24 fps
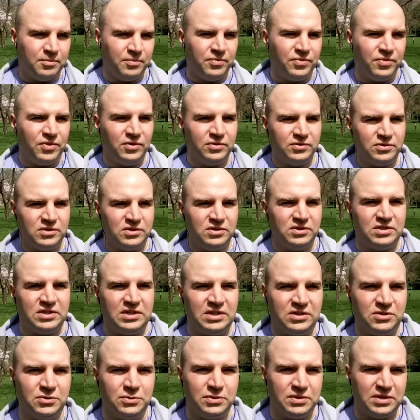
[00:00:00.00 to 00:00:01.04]
those
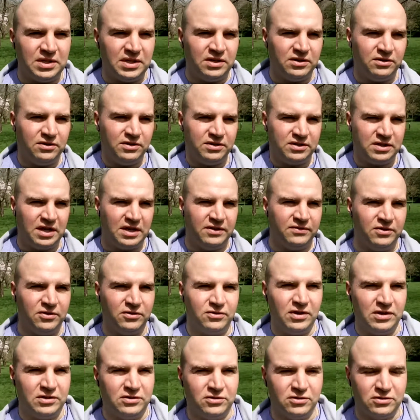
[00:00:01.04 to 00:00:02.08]
constituent areas having
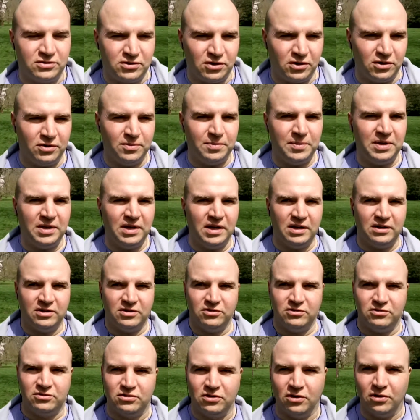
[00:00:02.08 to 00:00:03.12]
greater autonomy and
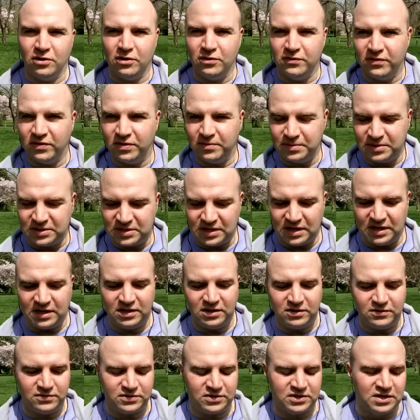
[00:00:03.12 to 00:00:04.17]
control over
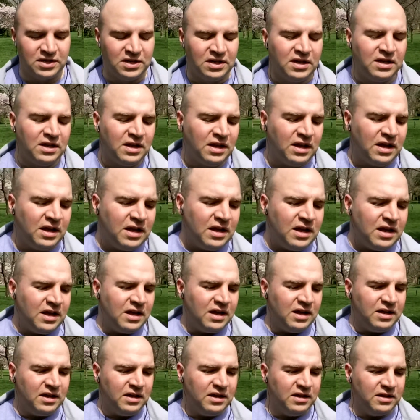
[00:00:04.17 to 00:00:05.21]
themselves.
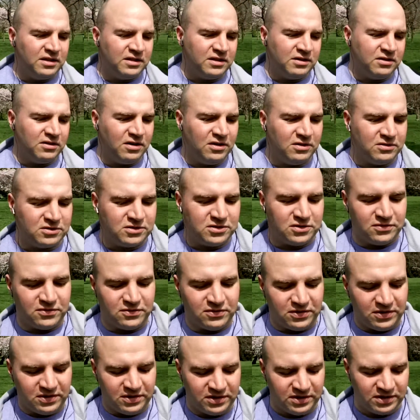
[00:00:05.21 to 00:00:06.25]
There are lots of
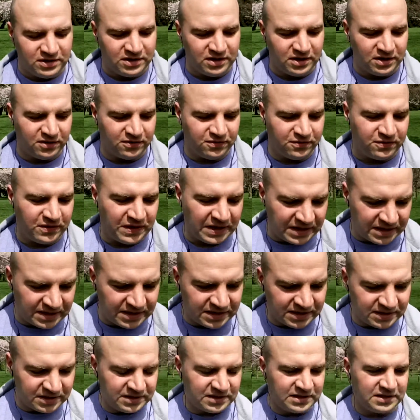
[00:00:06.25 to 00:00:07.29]
other
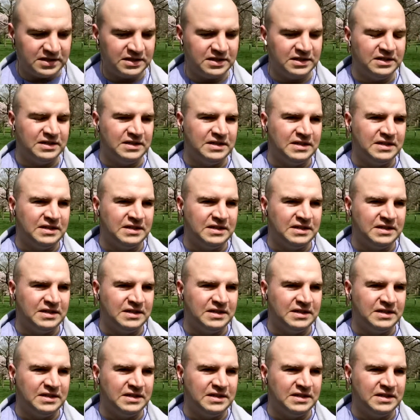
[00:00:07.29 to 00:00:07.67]
factors.